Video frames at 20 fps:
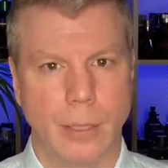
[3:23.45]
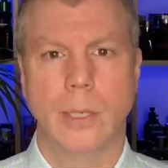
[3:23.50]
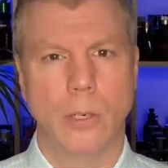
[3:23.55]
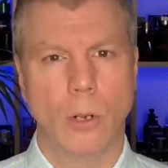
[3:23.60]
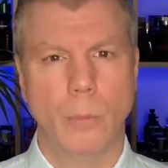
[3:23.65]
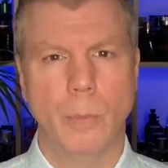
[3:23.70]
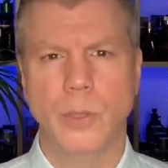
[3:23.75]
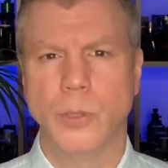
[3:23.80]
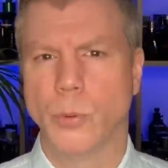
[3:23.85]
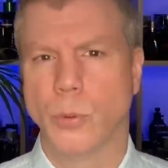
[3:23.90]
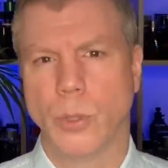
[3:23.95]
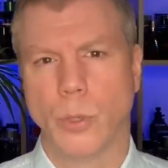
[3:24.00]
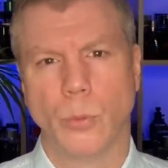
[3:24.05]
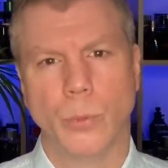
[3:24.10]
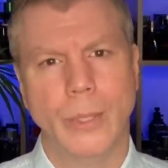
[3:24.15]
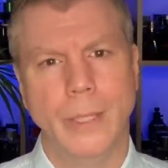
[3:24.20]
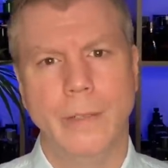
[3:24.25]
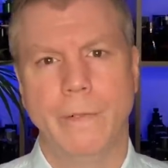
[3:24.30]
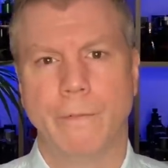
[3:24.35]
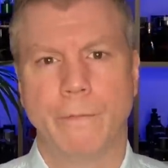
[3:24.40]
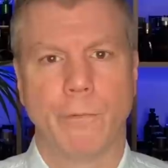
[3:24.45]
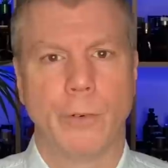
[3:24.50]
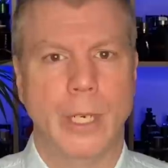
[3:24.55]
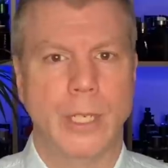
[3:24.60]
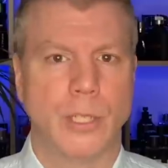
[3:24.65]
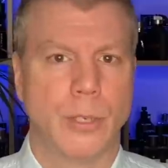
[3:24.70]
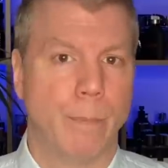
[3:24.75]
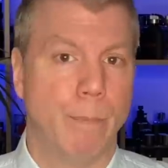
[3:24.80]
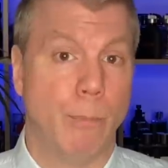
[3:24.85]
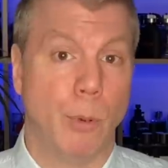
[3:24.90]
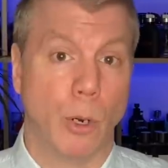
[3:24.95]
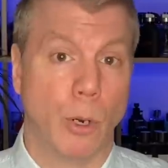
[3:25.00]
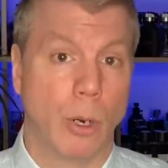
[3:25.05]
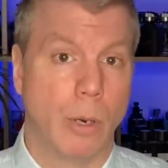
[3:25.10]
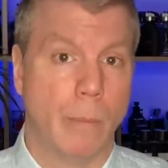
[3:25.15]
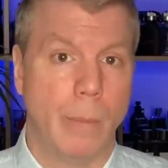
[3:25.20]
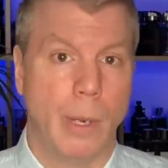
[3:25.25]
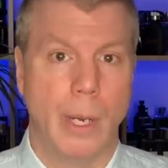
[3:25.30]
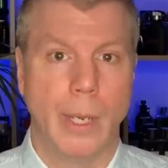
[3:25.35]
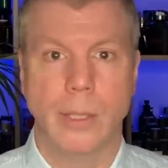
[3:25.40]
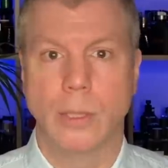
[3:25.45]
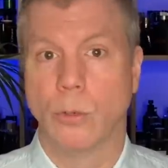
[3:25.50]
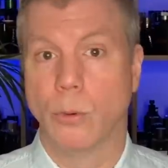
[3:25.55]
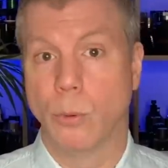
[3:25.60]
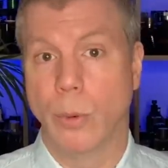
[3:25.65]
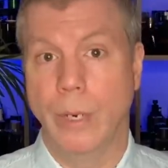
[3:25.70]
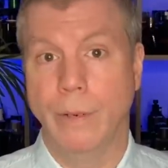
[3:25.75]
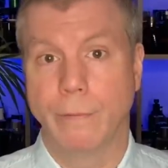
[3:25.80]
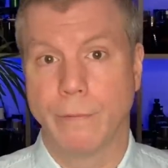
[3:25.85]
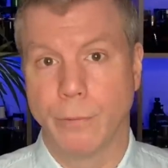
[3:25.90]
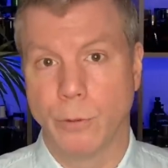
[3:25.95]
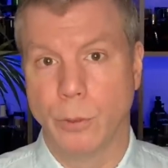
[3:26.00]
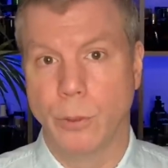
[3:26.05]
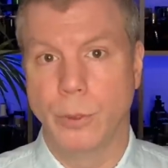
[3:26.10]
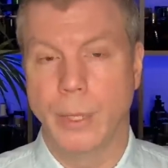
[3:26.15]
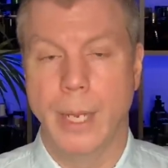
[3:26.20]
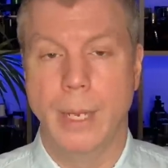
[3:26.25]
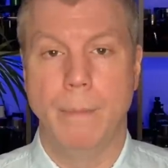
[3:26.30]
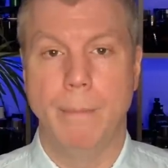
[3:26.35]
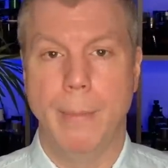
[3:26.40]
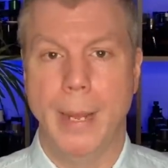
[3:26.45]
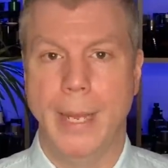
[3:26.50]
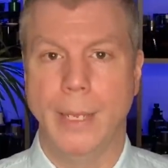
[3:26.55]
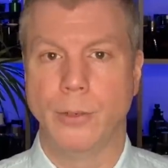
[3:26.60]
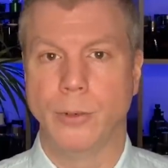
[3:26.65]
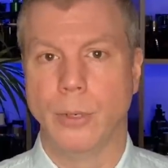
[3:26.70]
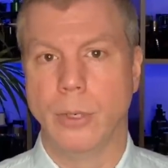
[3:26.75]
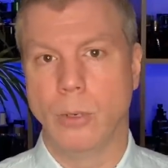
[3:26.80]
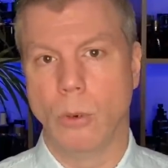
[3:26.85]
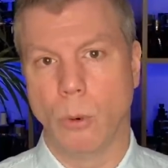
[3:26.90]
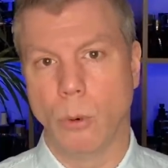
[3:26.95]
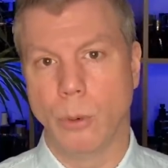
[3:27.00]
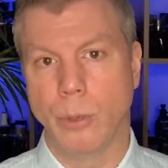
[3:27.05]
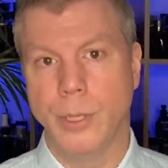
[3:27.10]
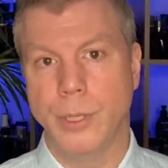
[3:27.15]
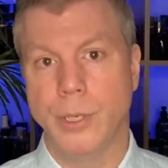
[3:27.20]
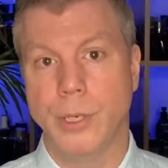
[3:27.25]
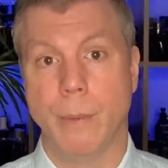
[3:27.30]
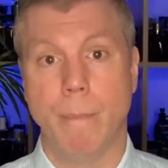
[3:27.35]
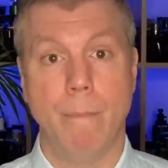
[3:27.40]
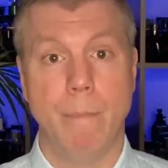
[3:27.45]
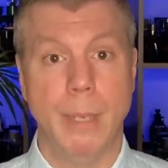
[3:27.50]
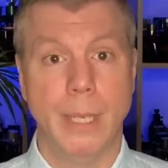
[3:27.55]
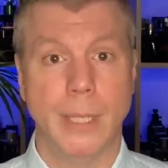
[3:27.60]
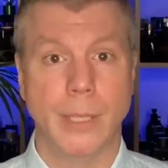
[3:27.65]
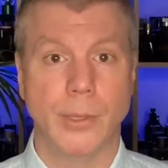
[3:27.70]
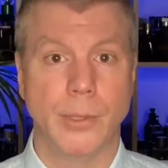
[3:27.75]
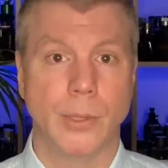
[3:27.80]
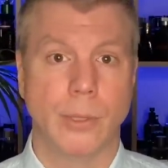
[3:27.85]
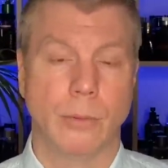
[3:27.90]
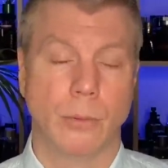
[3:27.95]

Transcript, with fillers: It opens with a really fresh bergamot, grapefruit, and mandarin orange mix.